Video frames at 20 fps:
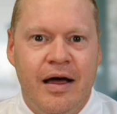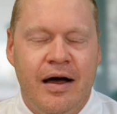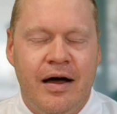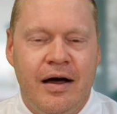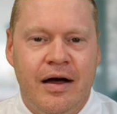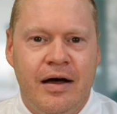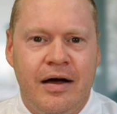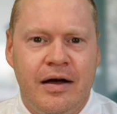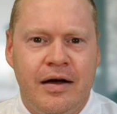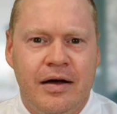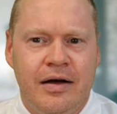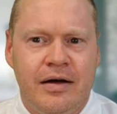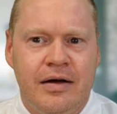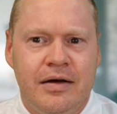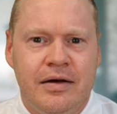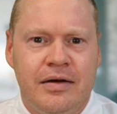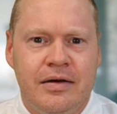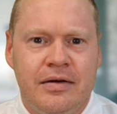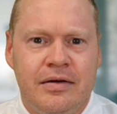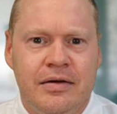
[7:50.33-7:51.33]

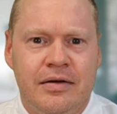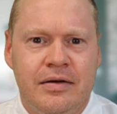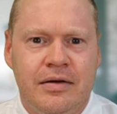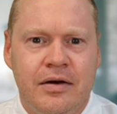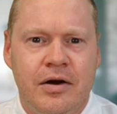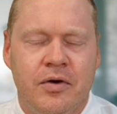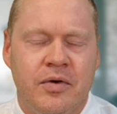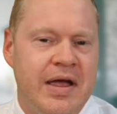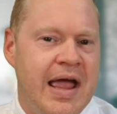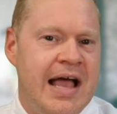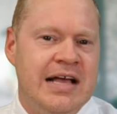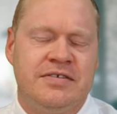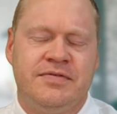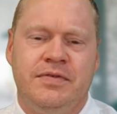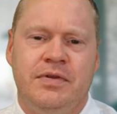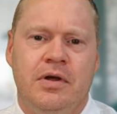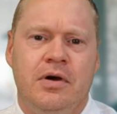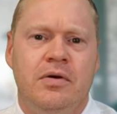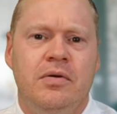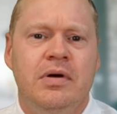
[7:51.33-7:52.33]
Uh, or no, Cash
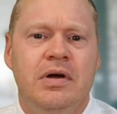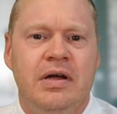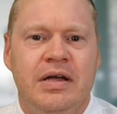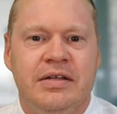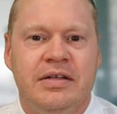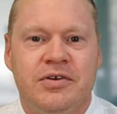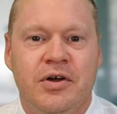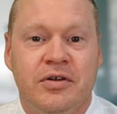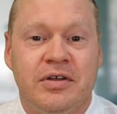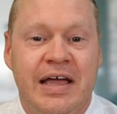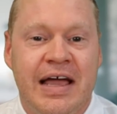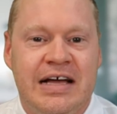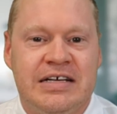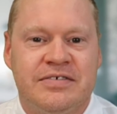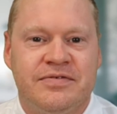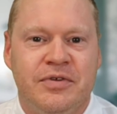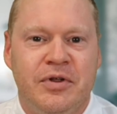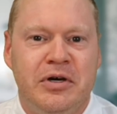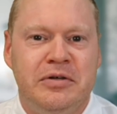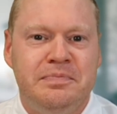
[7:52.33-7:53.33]
Flow. It's called
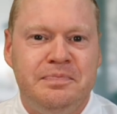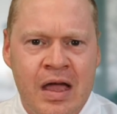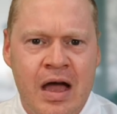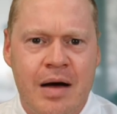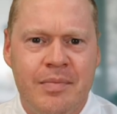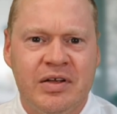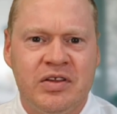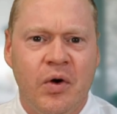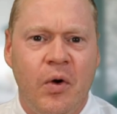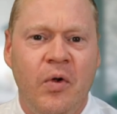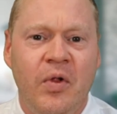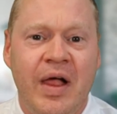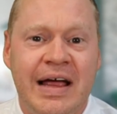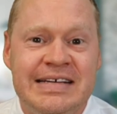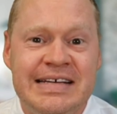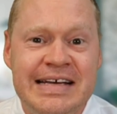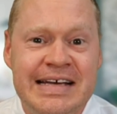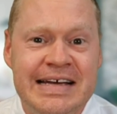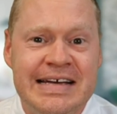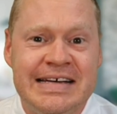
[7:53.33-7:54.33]
Cash Flow. Uh, but the whole
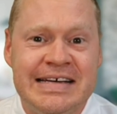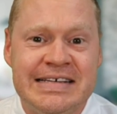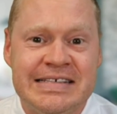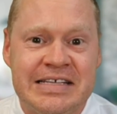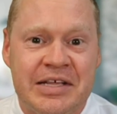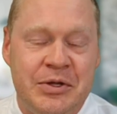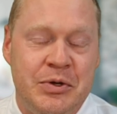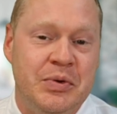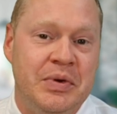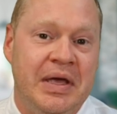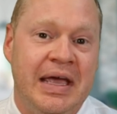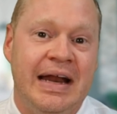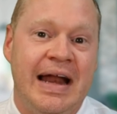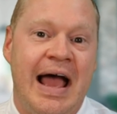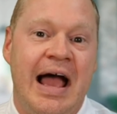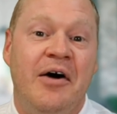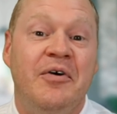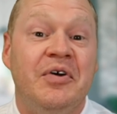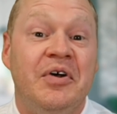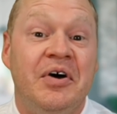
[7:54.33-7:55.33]
idea is that you
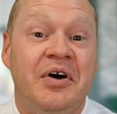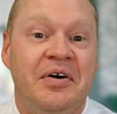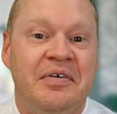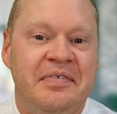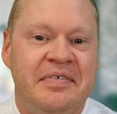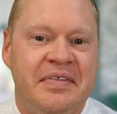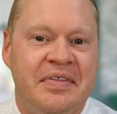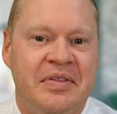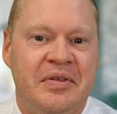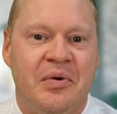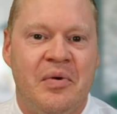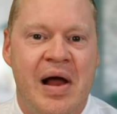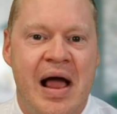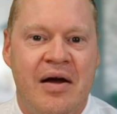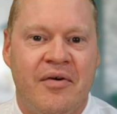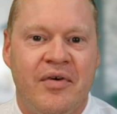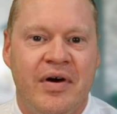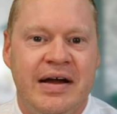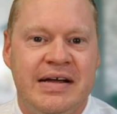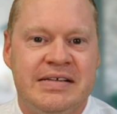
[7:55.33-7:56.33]
get out of the
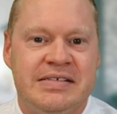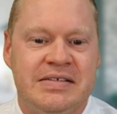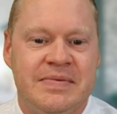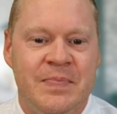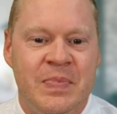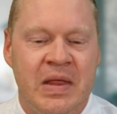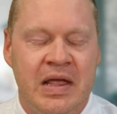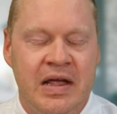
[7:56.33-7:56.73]
rat race.